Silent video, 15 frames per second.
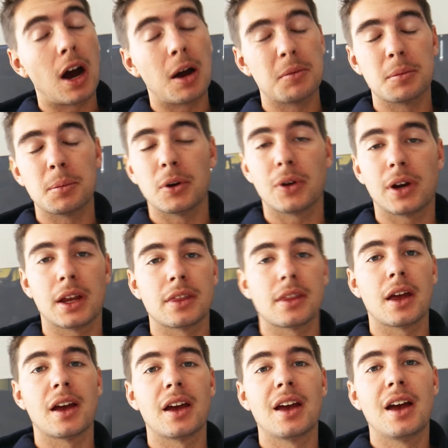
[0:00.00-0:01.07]
almond milk in
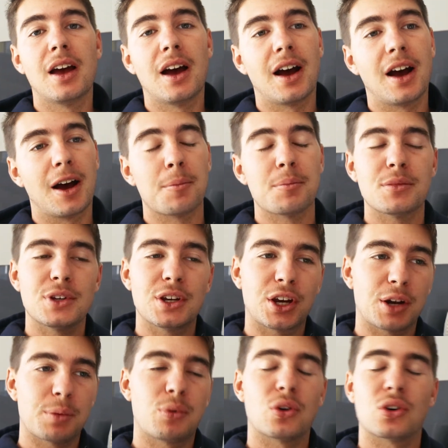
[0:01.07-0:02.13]
there, you're
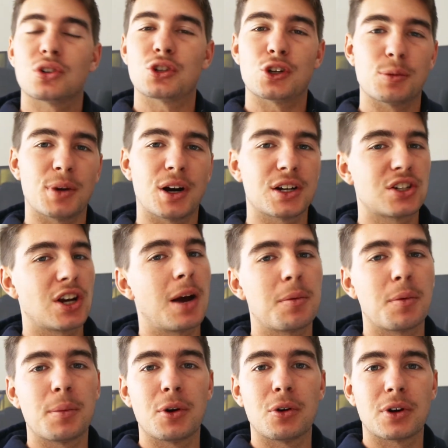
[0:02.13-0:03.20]
going to put too much
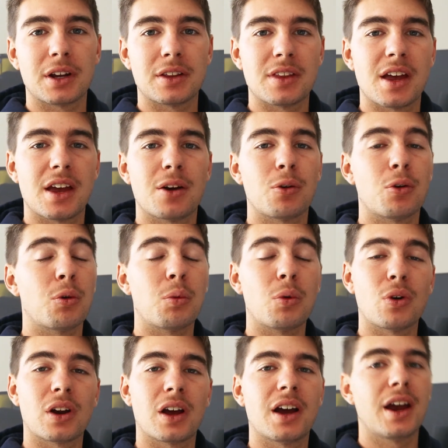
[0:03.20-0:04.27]
almond milk in there or
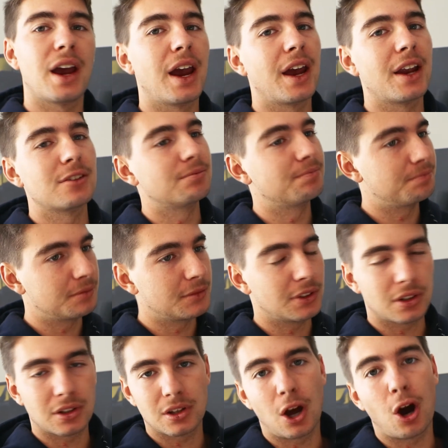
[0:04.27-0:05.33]
water and
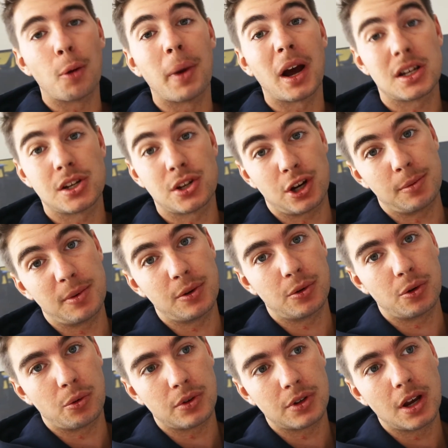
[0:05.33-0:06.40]
the whole batch is going to be
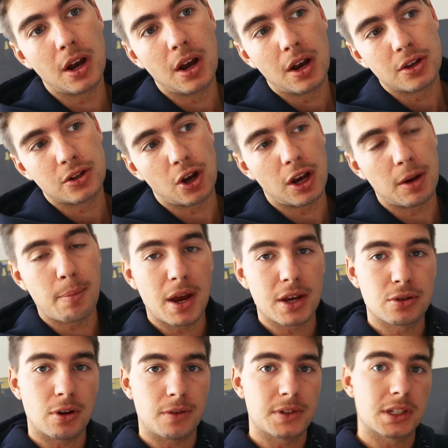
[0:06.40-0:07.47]
ruined. So you're
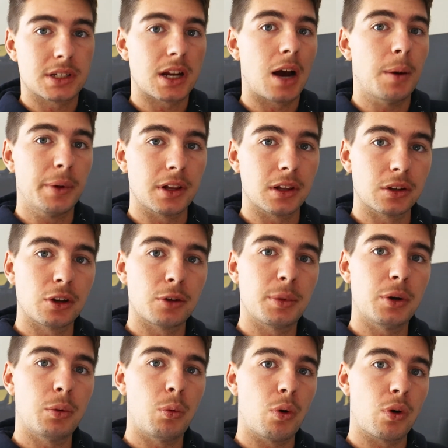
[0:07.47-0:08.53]
best off to start with a little
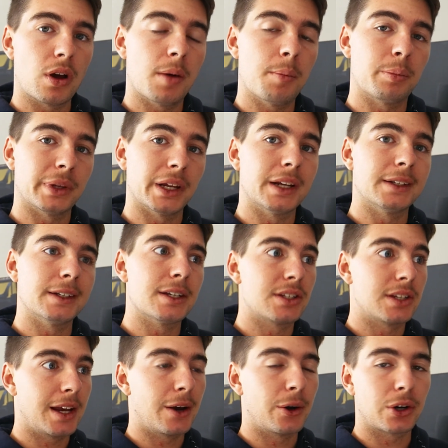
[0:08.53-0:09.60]
bit of water, blend it,
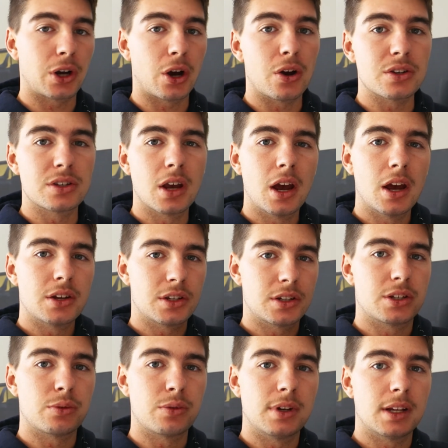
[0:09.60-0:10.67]
see how it goes,
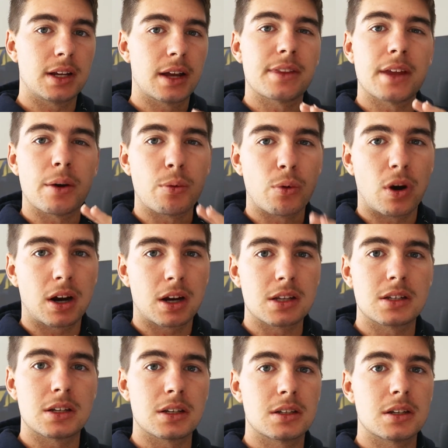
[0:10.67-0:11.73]
just to really get that right
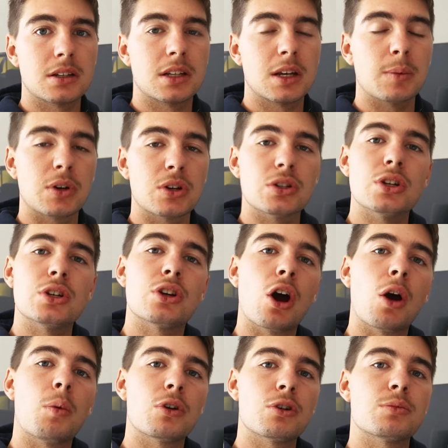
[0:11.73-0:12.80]
consistency, because you
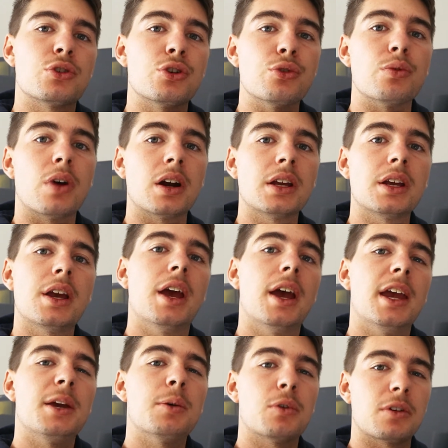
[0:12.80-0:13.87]
don't want them too runny,
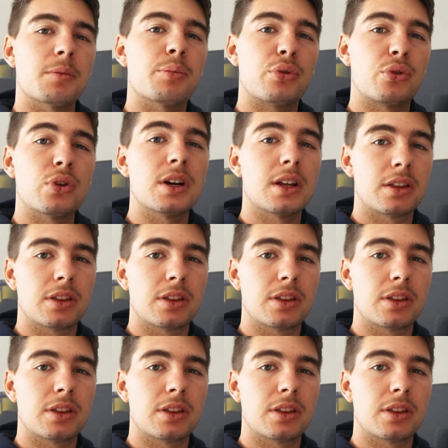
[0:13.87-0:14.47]
you want them pretty